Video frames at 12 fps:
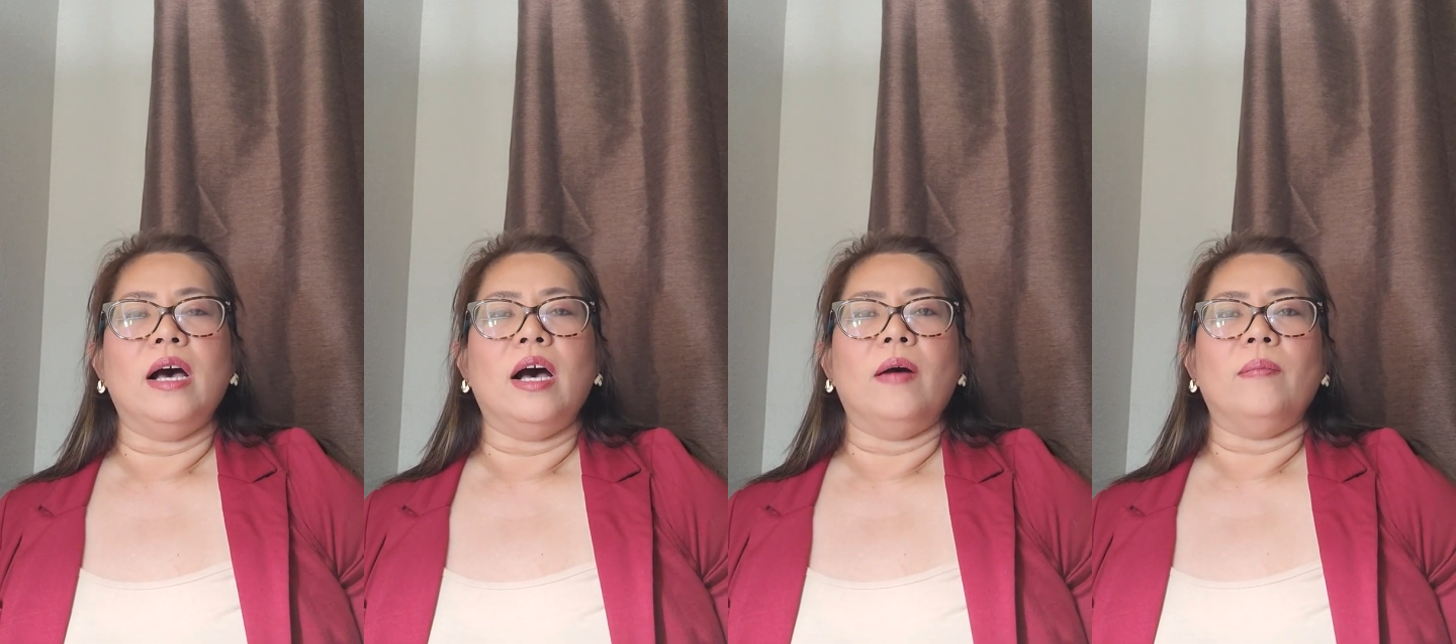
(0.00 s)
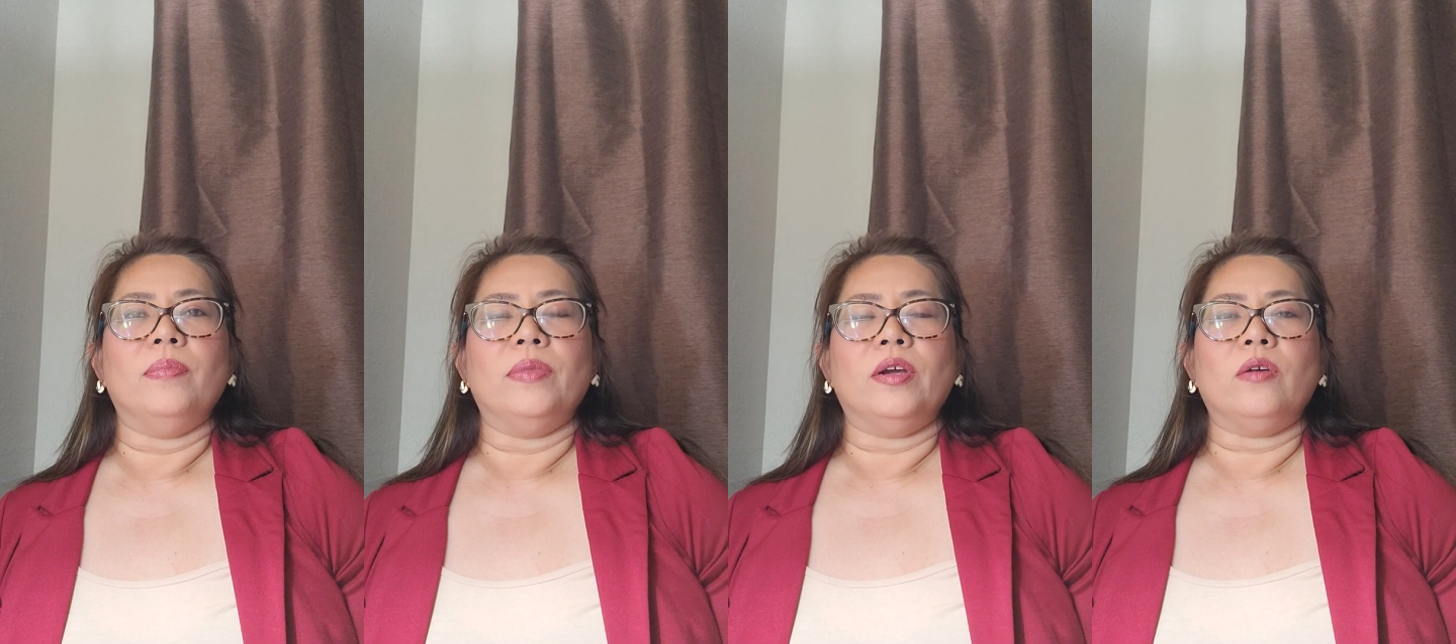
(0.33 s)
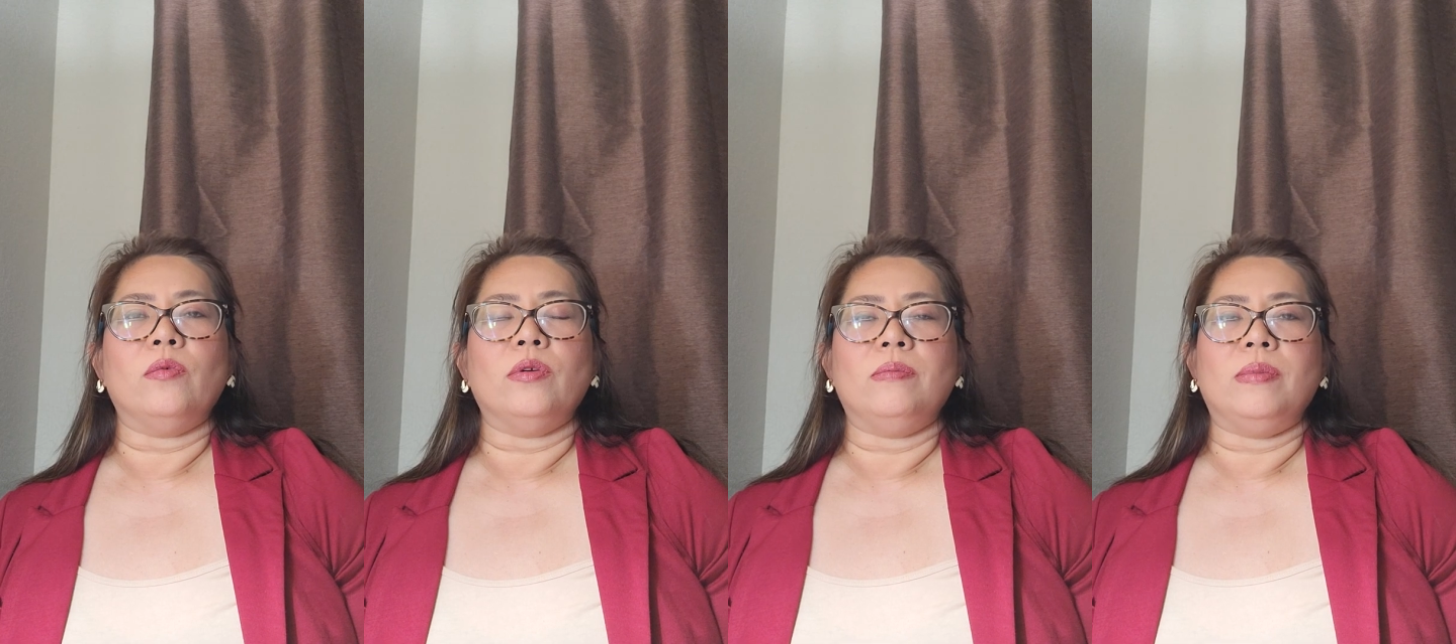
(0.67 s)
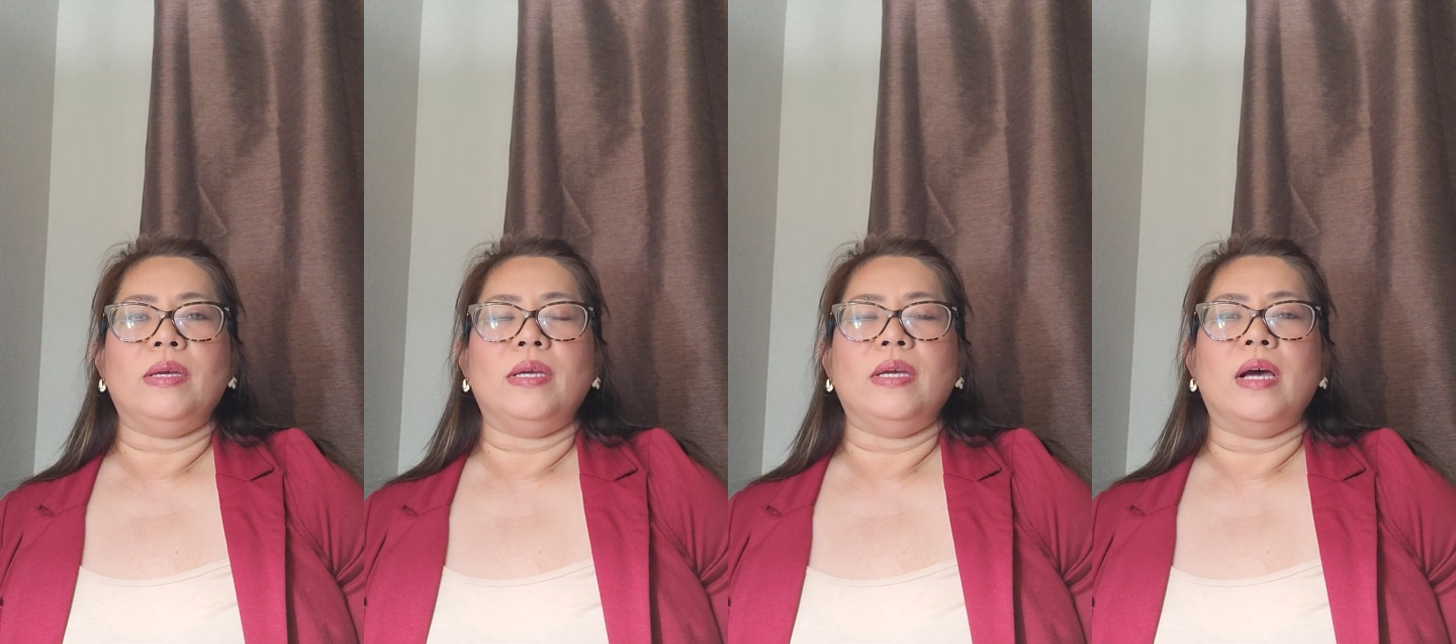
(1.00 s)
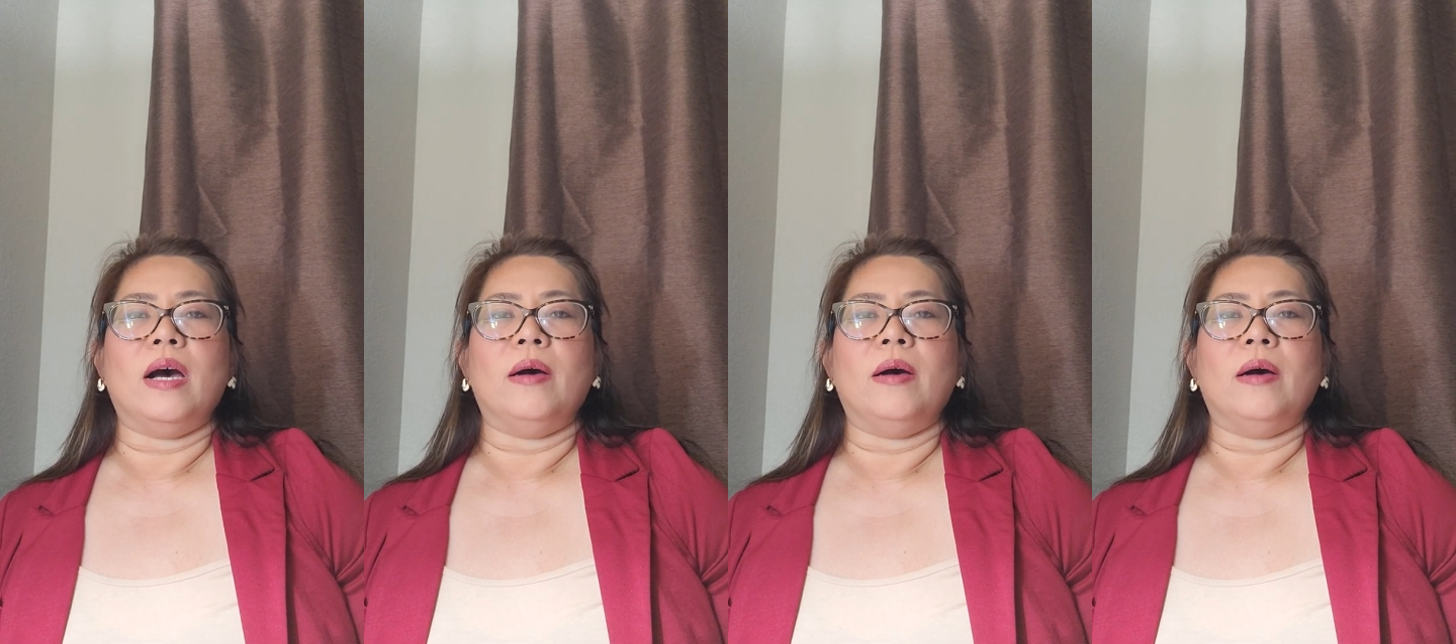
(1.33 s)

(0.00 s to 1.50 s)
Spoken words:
there would be